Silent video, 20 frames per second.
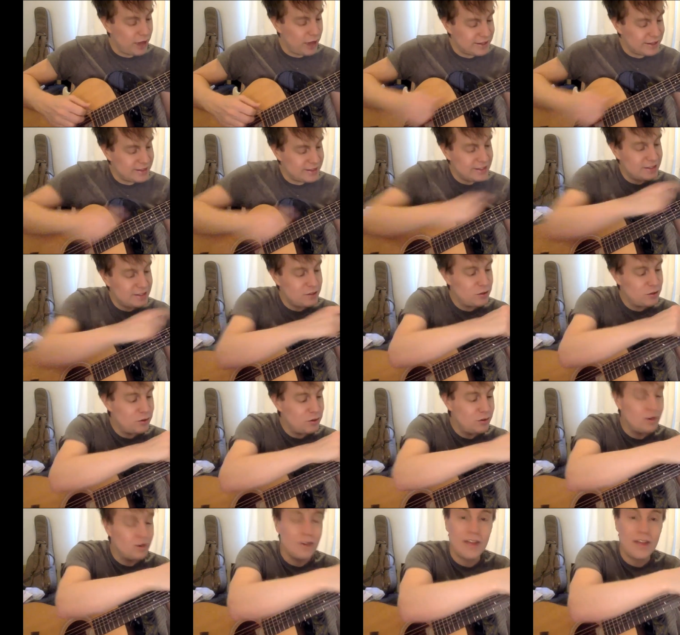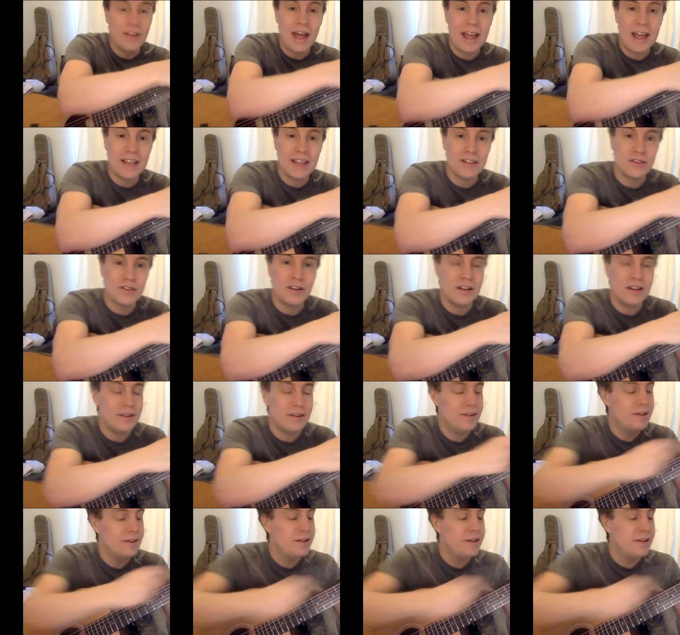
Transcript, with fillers: has this dude on the A string,